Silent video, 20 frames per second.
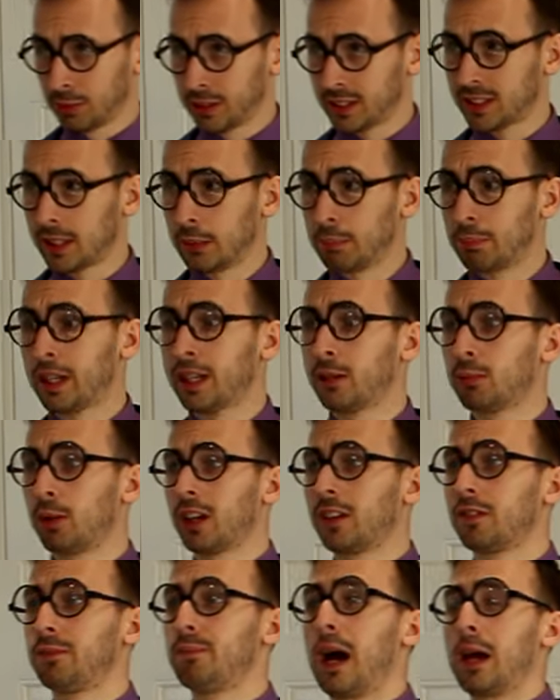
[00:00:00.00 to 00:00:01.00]
was simply
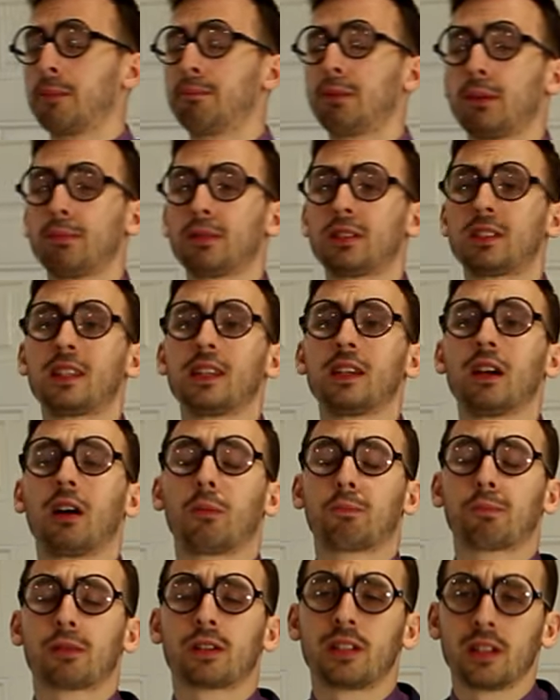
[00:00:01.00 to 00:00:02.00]
one of my BBC
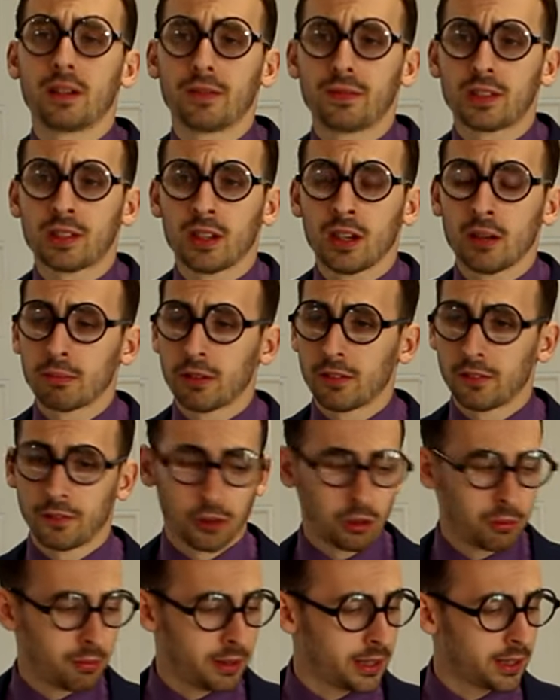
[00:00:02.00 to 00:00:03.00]
operatives
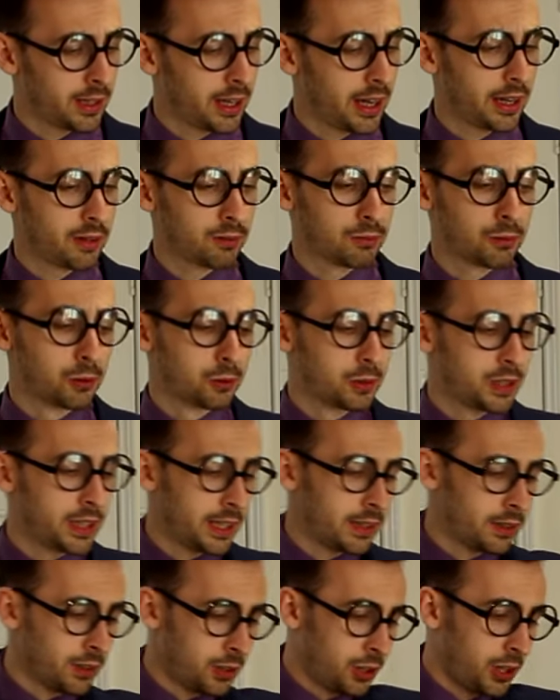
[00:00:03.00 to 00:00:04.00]
performing a
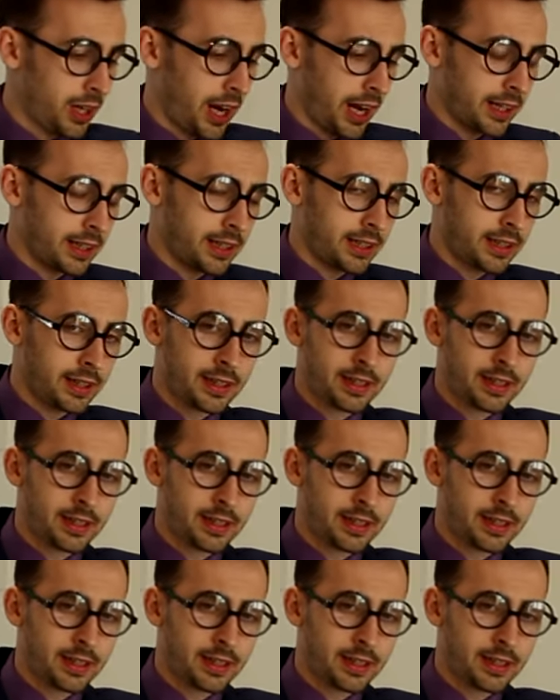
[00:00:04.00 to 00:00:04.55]
routine check.